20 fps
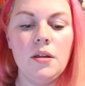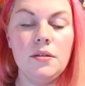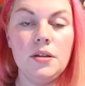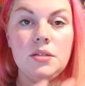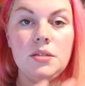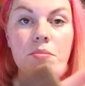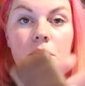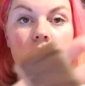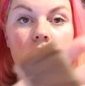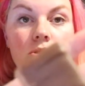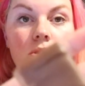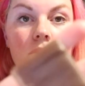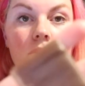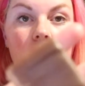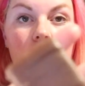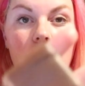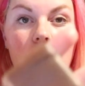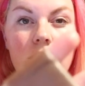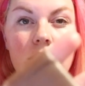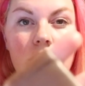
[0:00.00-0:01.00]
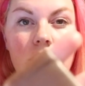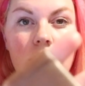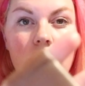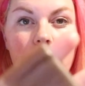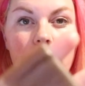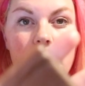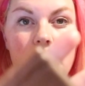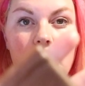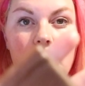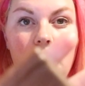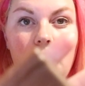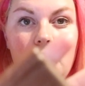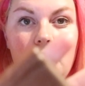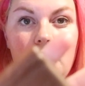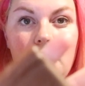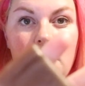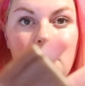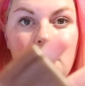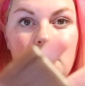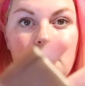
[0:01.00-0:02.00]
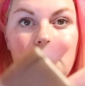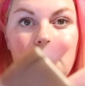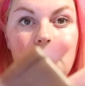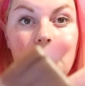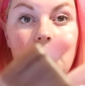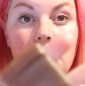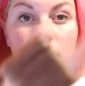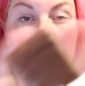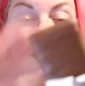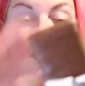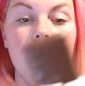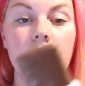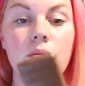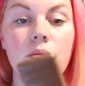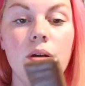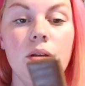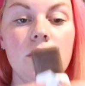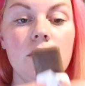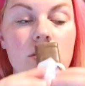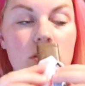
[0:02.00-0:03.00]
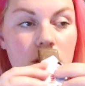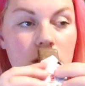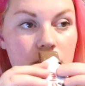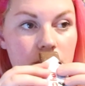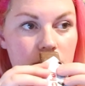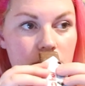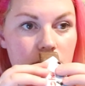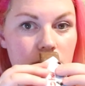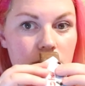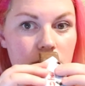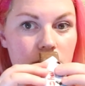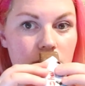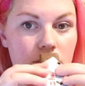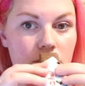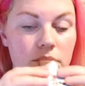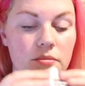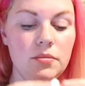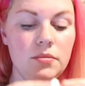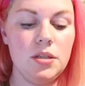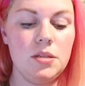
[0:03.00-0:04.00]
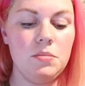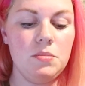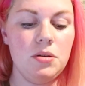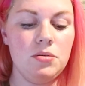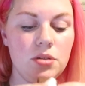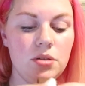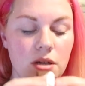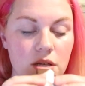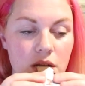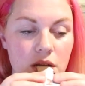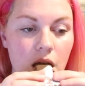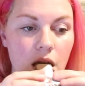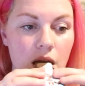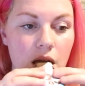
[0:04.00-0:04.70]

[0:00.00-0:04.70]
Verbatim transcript: This milk chocolate looks a little bit darker than the other ones. It smells good.